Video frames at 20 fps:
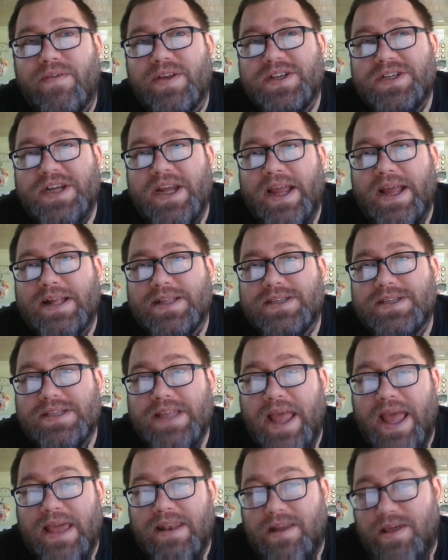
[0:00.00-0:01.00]
of a
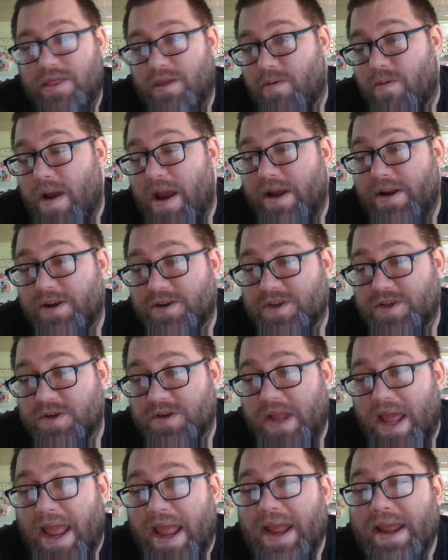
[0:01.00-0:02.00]
chance Dan and the writers
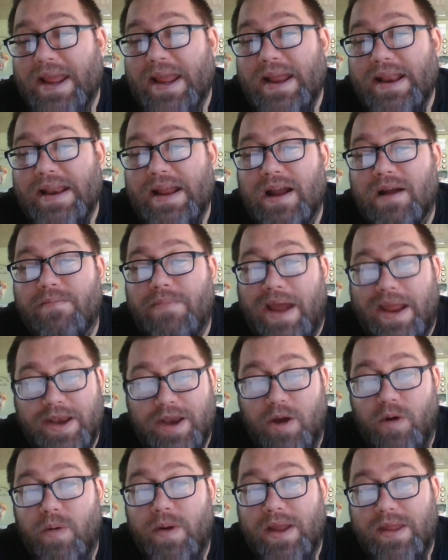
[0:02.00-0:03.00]
are taking here
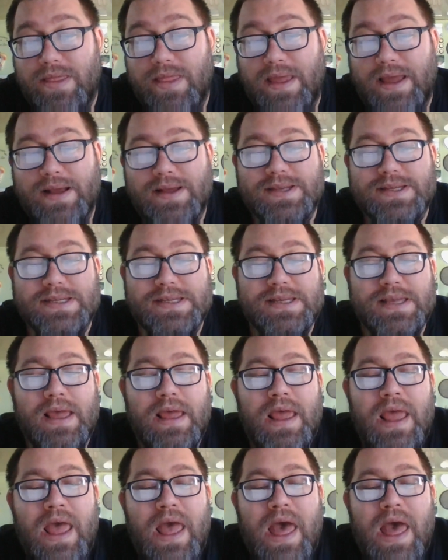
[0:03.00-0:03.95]
by doing this.